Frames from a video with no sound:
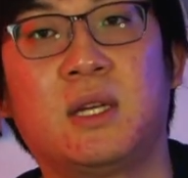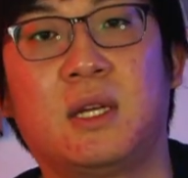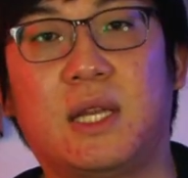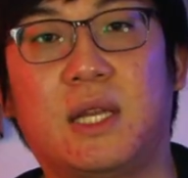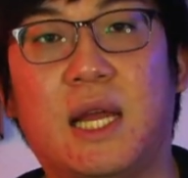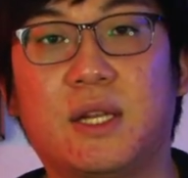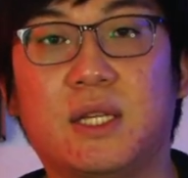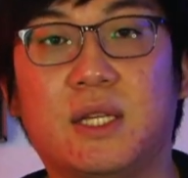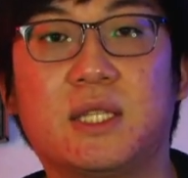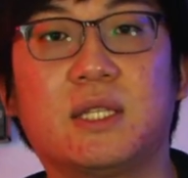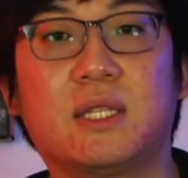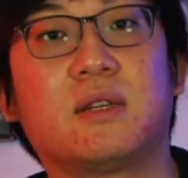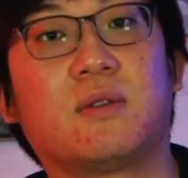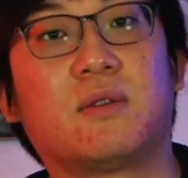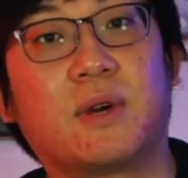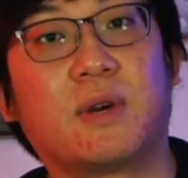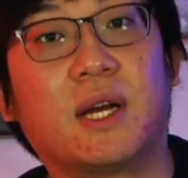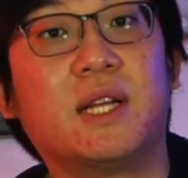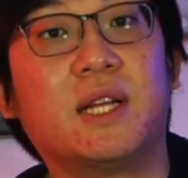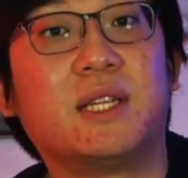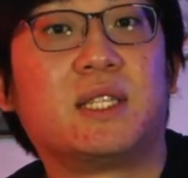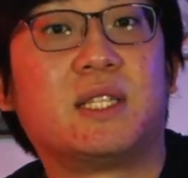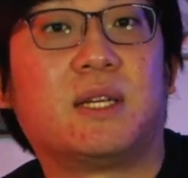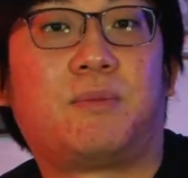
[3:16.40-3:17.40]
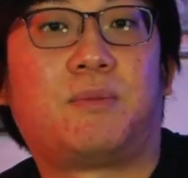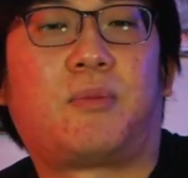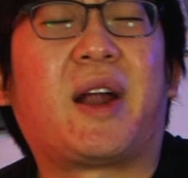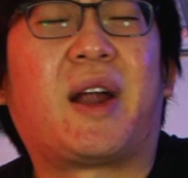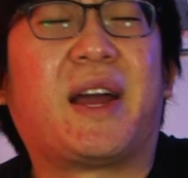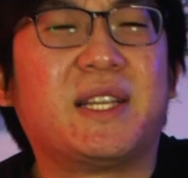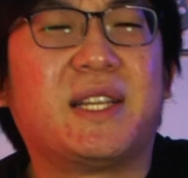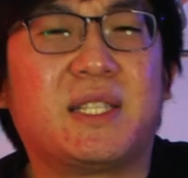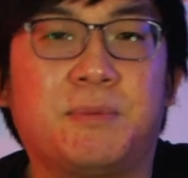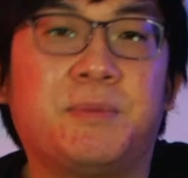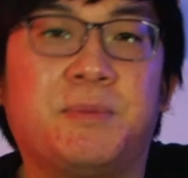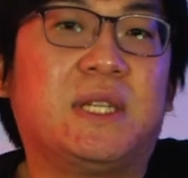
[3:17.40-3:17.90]
Now this is a relative
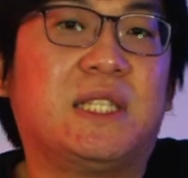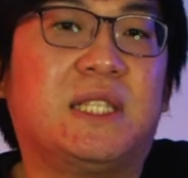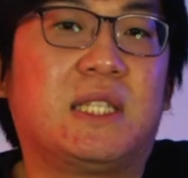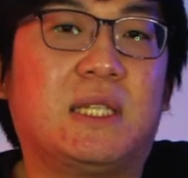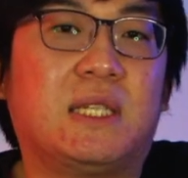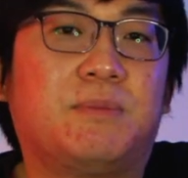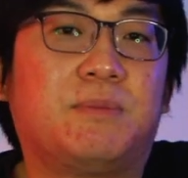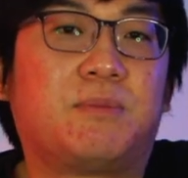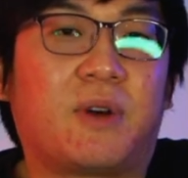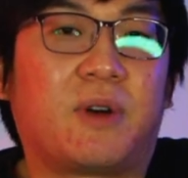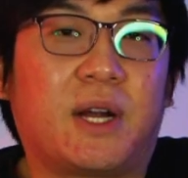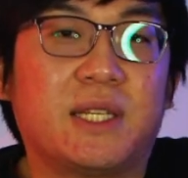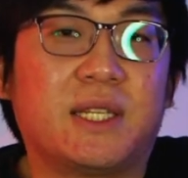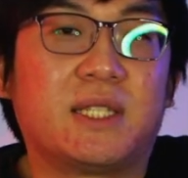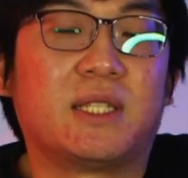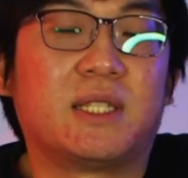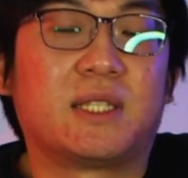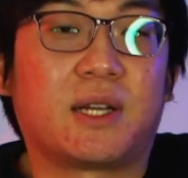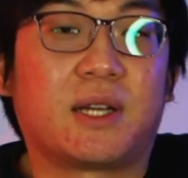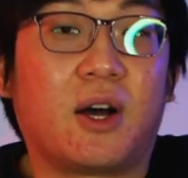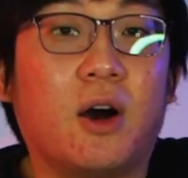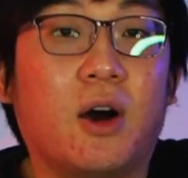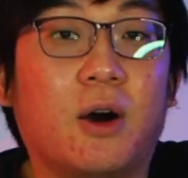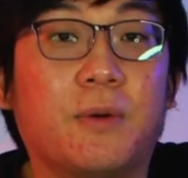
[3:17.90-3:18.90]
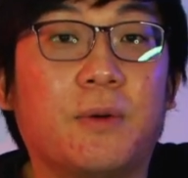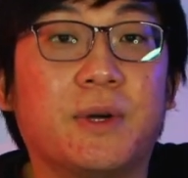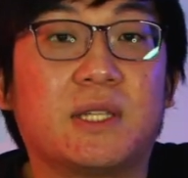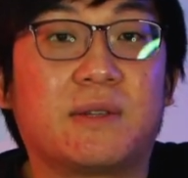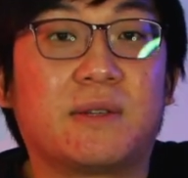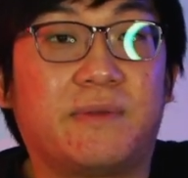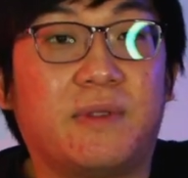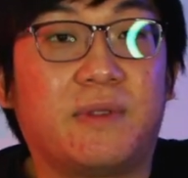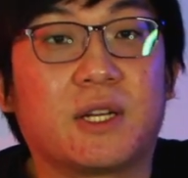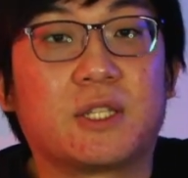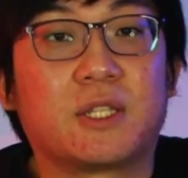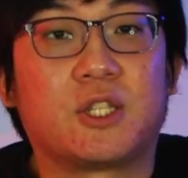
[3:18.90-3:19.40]
price. PC prices always
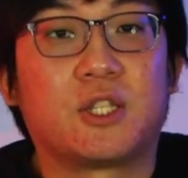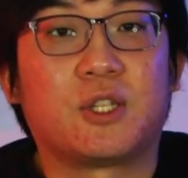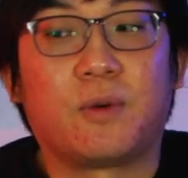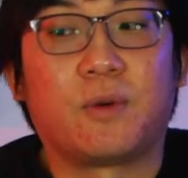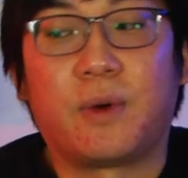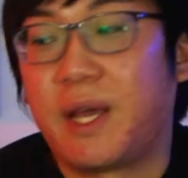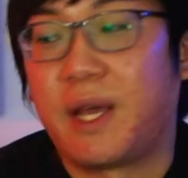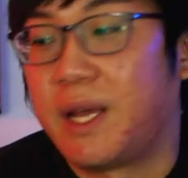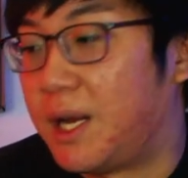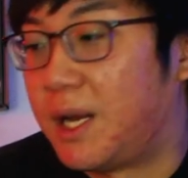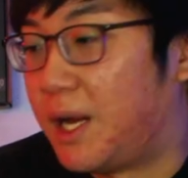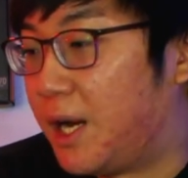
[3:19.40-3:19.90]
fluctuate,